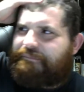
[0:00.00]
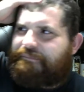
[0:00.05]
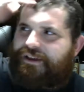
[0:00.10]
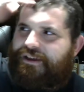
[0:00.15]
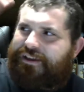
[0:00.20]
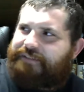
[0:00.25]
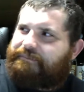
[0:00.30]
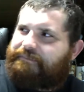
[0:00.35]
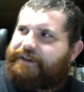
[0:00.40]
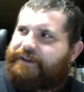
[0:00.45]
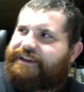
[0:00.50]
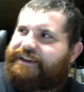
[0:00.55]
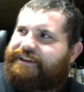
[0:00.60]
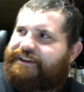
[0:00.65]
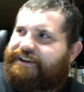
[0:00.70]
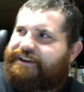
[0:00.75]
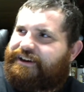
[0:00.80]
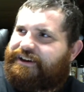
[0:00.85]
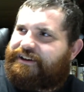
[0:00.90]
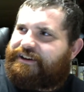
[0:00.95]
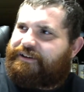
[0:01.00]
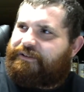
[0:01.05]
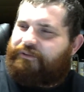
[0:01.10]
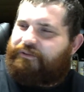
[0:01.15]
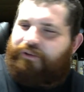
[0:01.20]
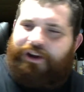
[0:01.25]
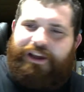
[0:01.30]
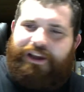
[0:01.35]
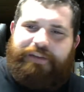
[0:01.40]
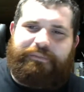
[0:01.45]
in my
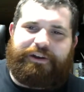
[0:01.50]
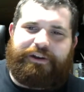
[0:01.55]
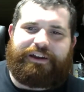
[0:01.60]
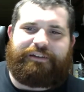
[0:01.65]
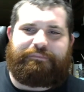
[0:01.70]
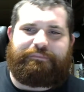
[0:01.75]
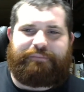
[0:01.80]
why am my